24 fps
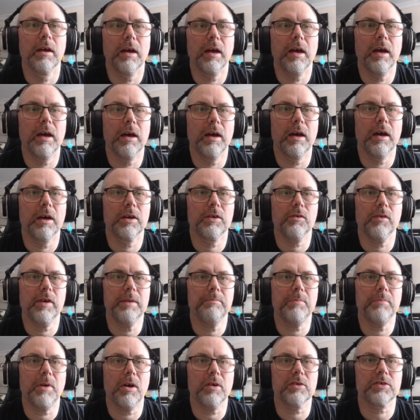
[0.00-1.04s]
Uh, a
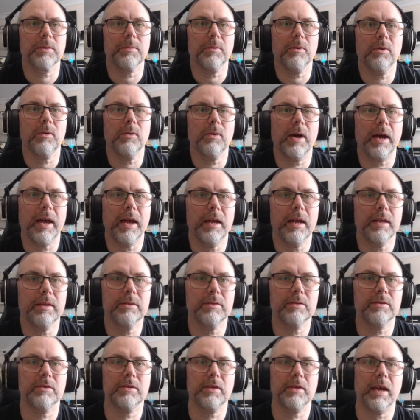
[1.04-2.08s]
green basketball and
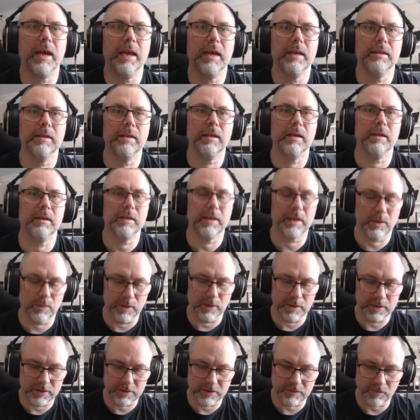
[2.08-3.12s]
ten
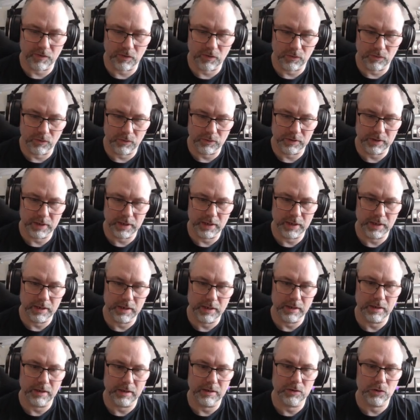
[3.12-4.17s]
liquids for
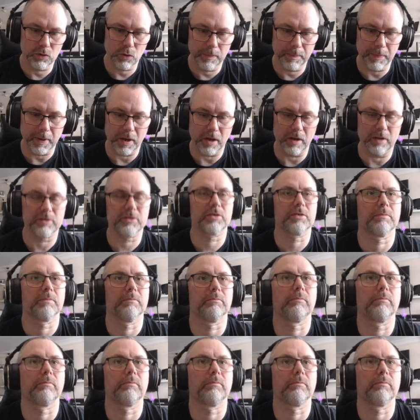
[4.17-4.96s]
the toy pass.